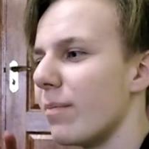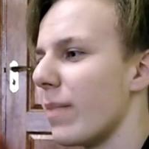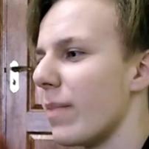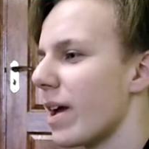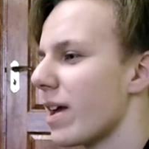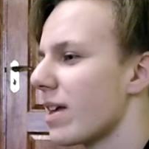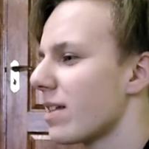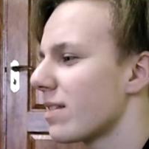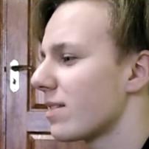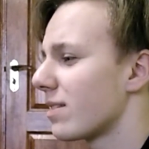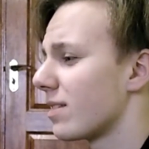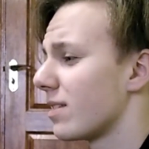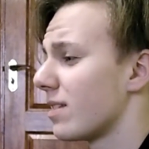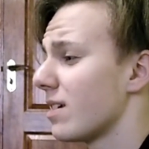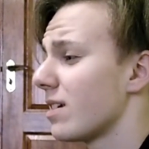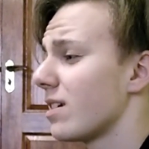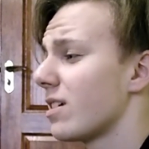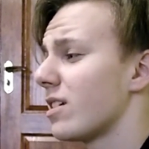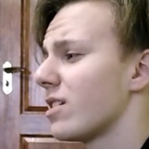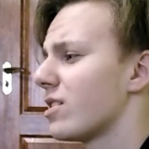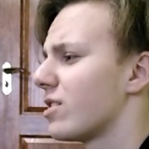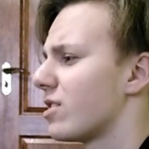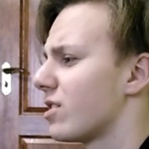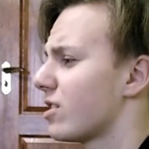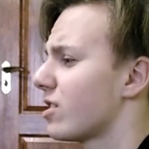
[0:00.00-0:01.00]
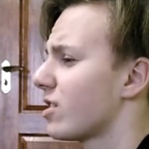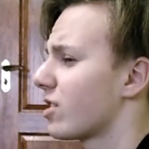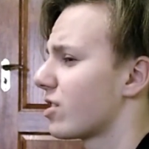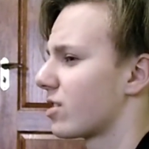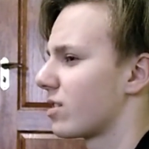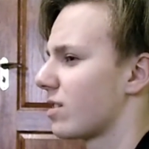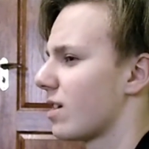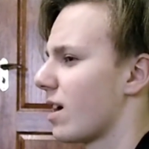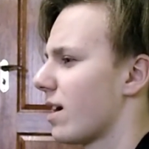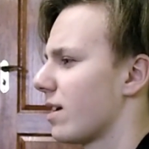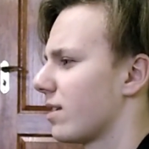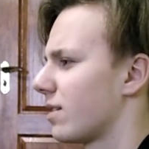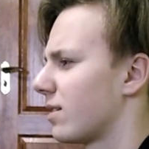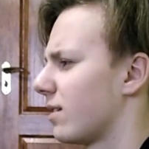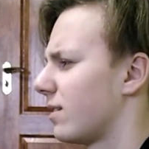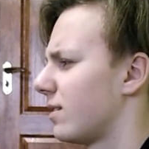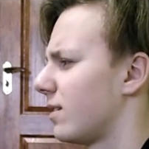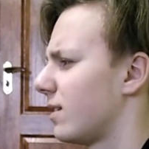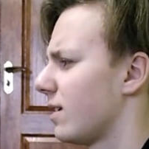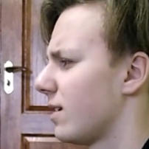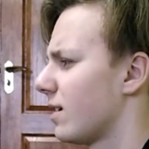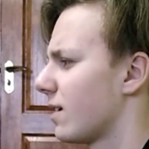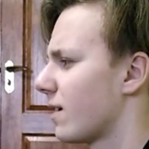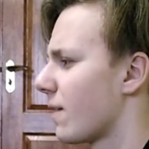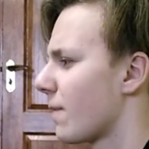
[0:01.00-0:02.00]
main thing in this exercise I
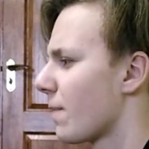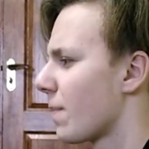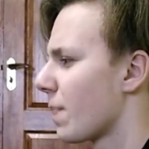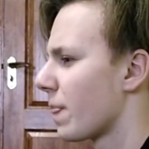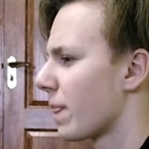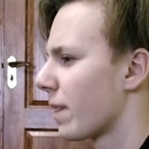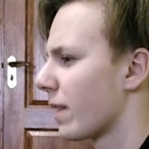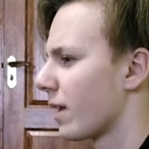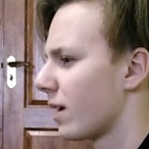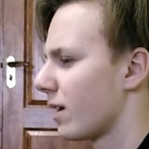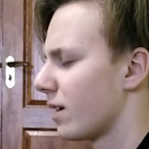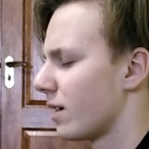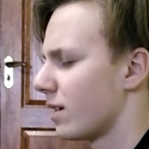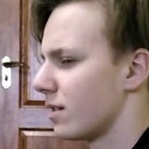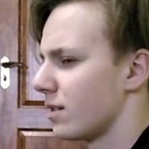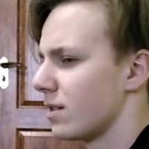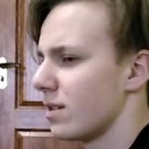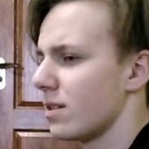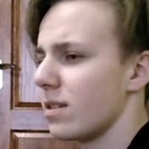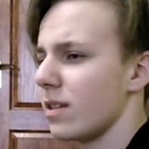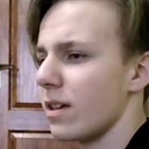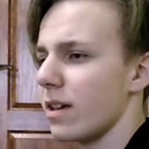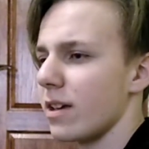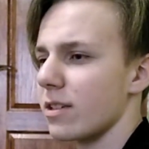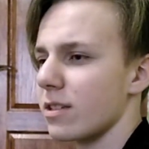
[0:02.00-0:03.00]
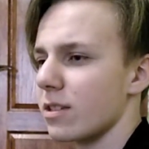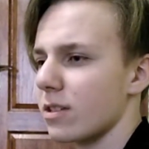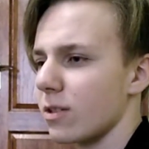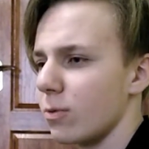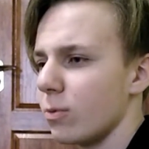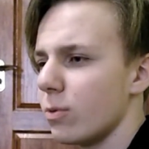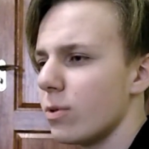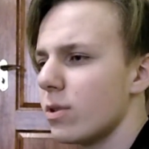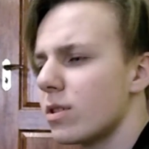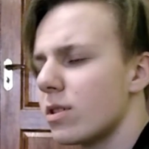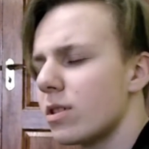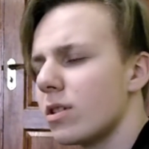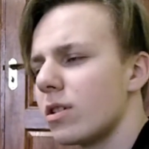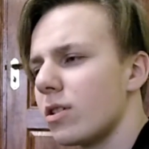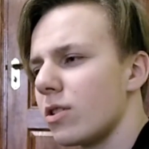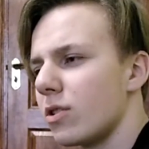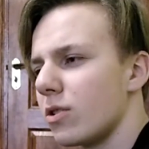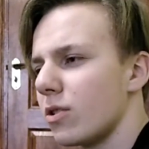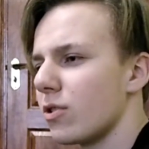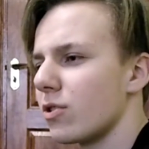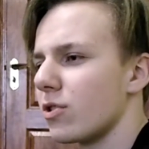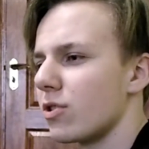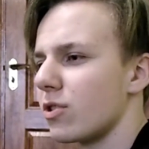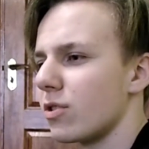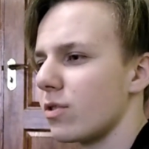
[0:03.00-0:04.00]
think this is squeezing
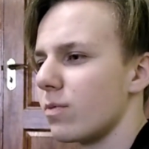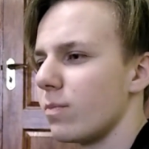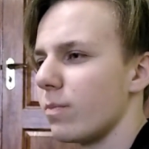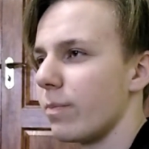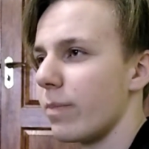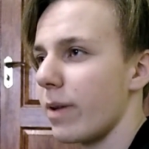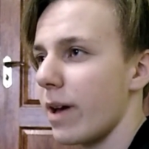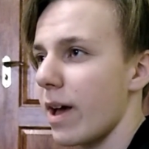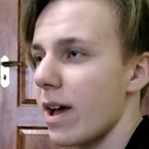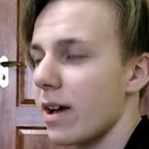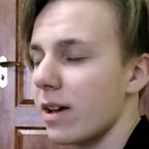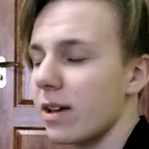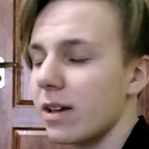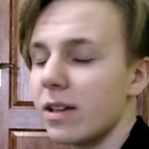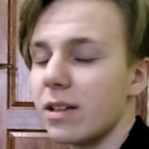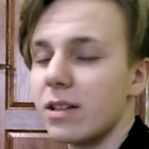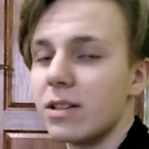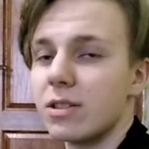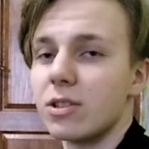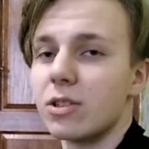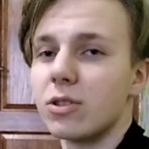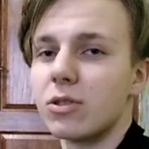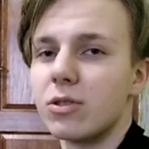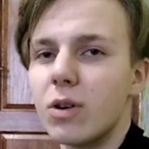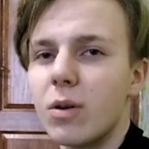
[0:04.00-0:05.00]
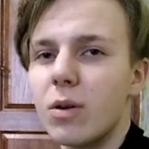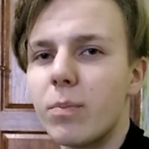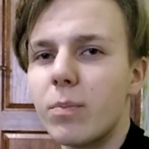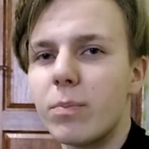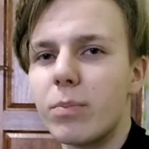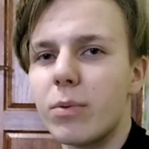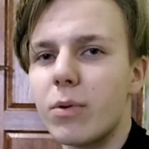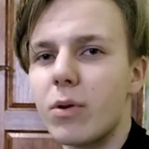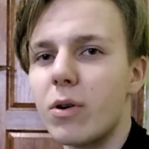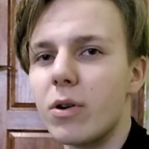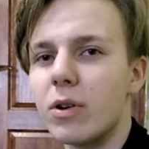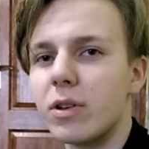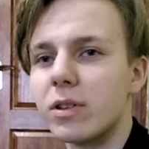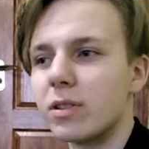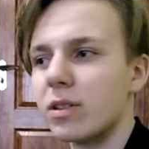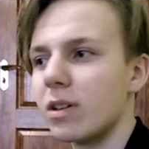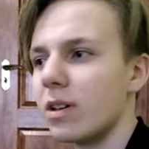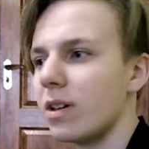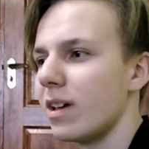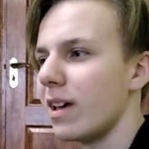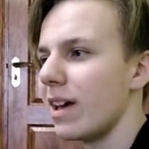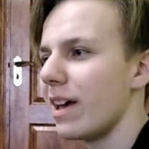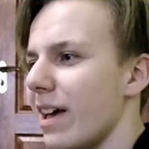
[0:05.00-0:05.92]
your back in the top point.